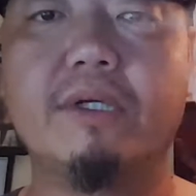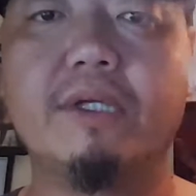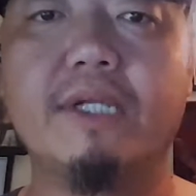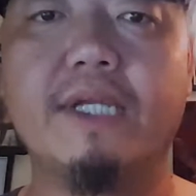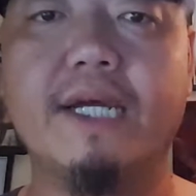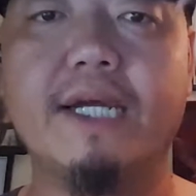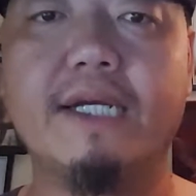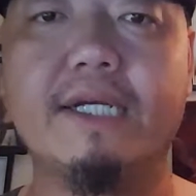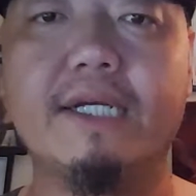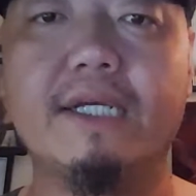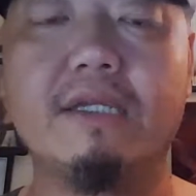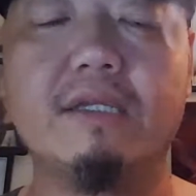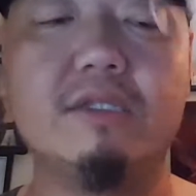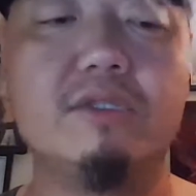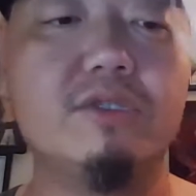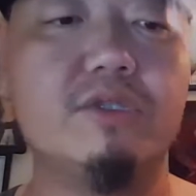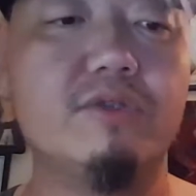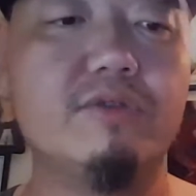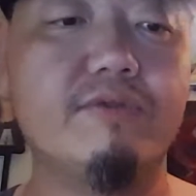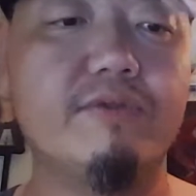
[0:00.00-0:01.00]
on that, get the
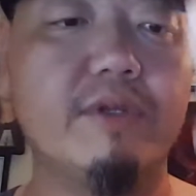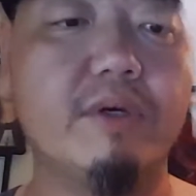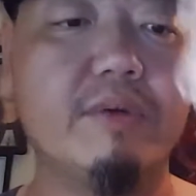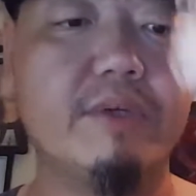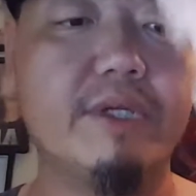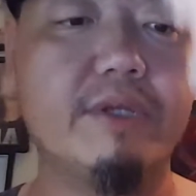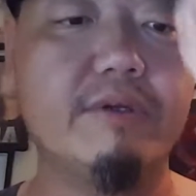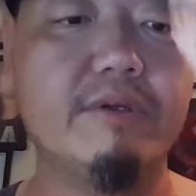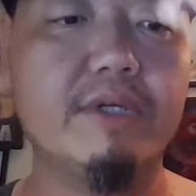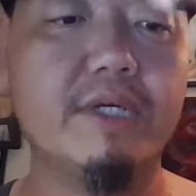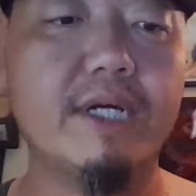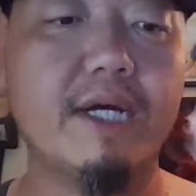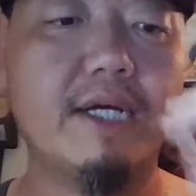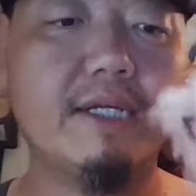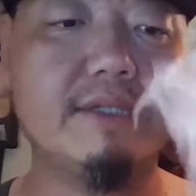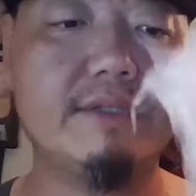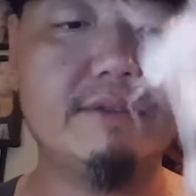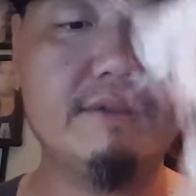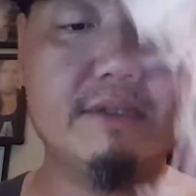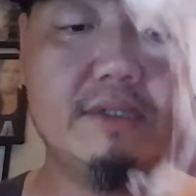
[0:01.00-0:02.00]
juice flowing through the
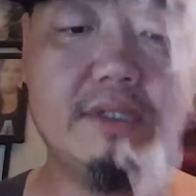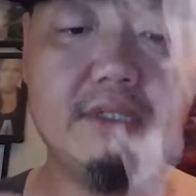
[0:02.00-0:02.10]
cotton.